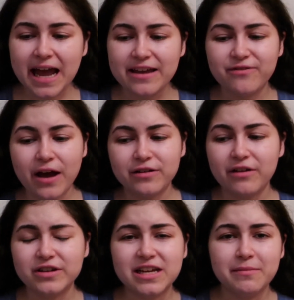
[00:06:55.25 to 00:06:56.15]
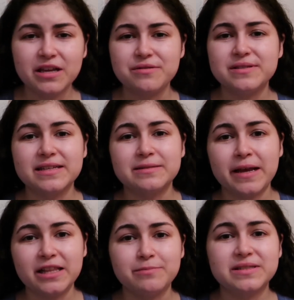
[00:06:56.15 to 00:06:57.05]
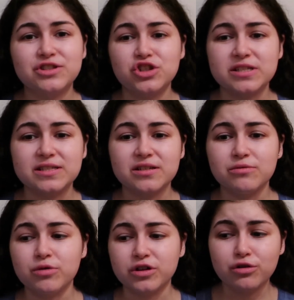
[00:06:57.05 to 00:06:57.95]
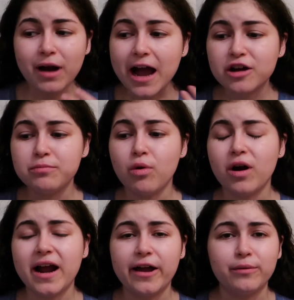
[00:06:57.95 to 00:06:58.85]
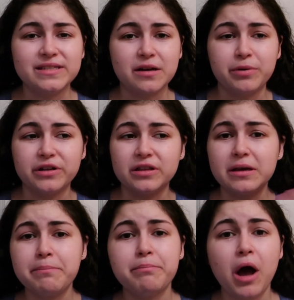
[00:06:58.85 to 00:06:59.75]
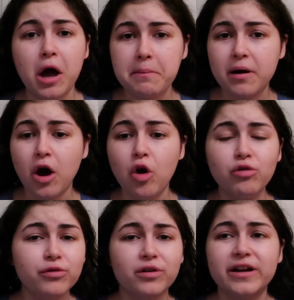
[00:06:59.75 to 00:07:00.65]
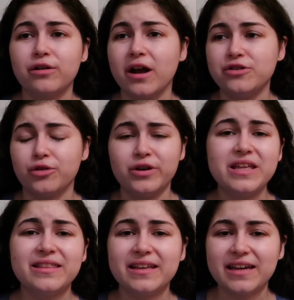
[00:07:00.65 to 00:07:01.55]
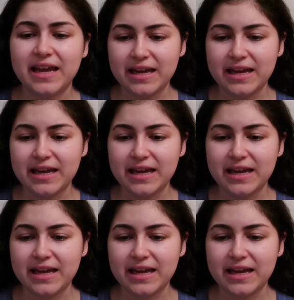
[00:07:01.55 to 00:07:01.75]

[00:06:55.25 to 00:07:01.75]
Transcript: I found every time I use this, my lips just would crack more. I always had to put a lip balm over it or underneath it